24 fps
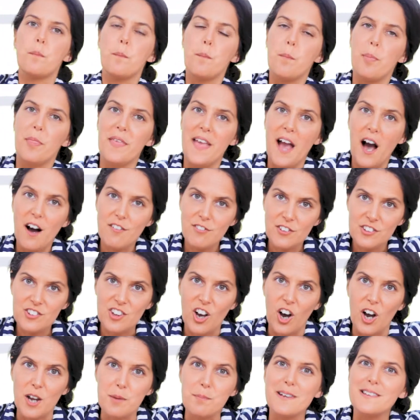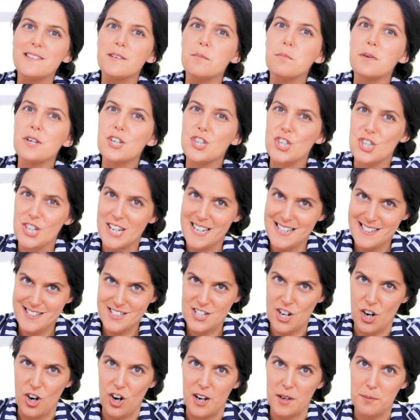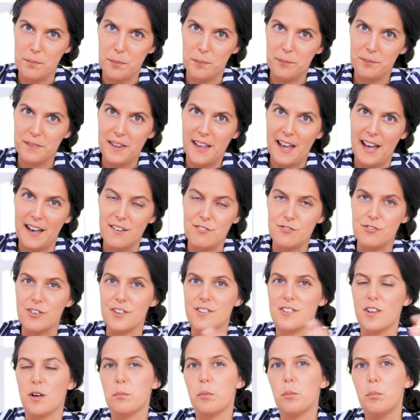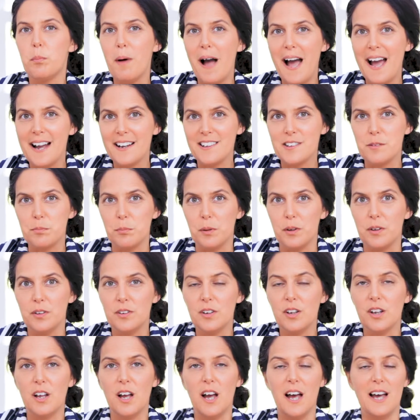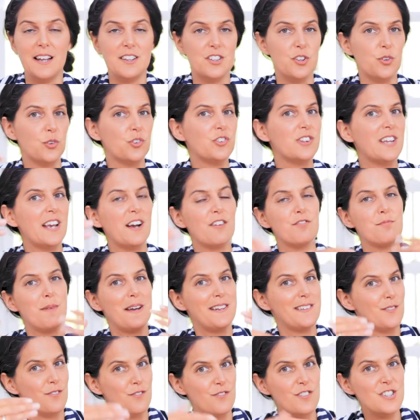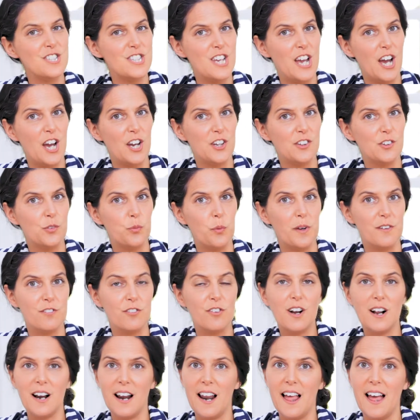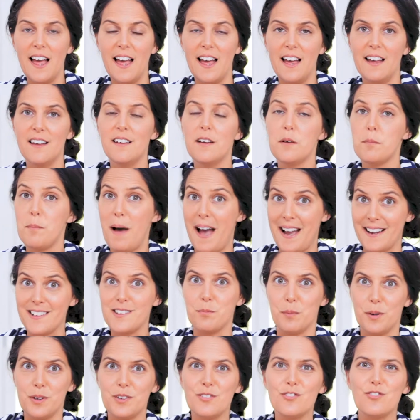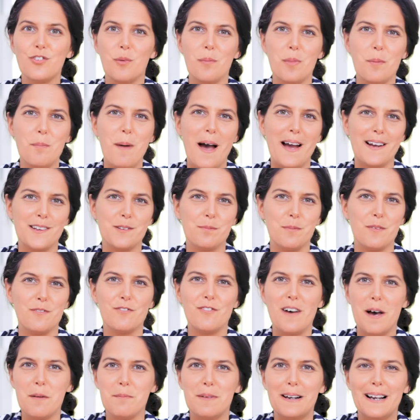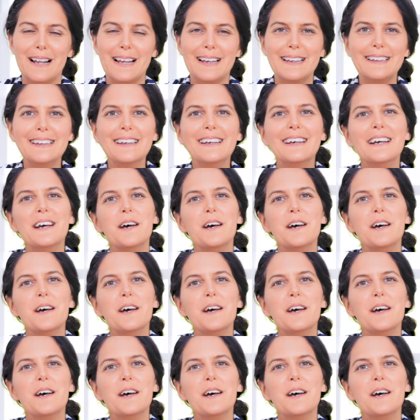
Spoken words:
The other type is a machine type, and for example Paxman, and you'll see I've made some videos with Claire Paxman from the Paxman family.